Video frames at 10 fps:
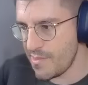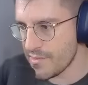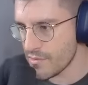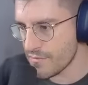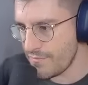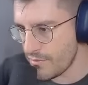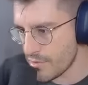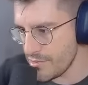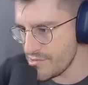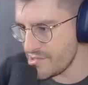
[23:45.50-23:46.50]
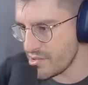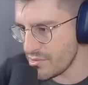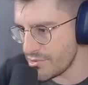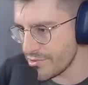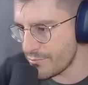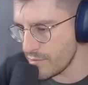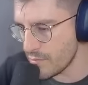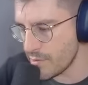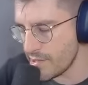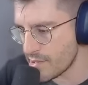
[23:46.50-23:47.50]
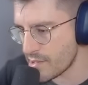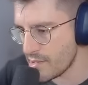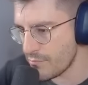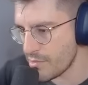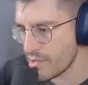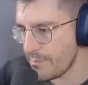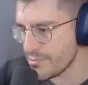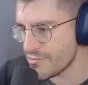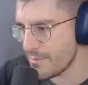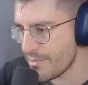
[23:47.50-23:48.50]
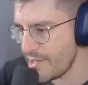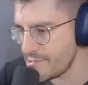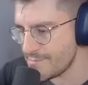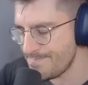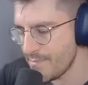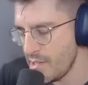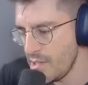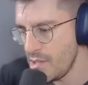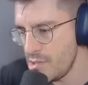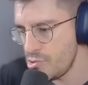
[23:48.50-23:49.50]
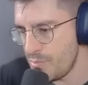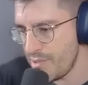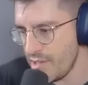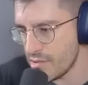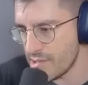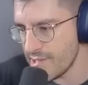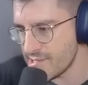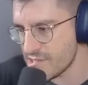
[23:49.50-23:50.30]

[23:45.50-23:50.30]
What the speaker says: 8.4 using herd real quick and run Composer update to be on the latest